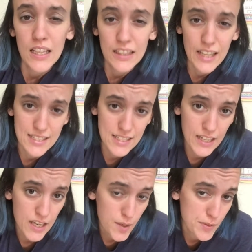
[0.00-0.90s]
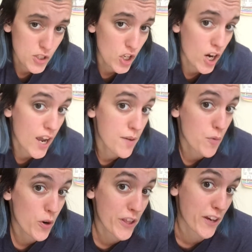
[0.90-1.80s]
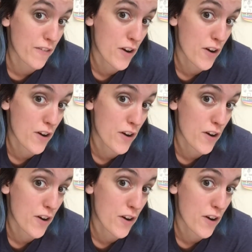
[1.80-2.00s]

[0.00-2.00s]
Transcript: less like a hipster and more like a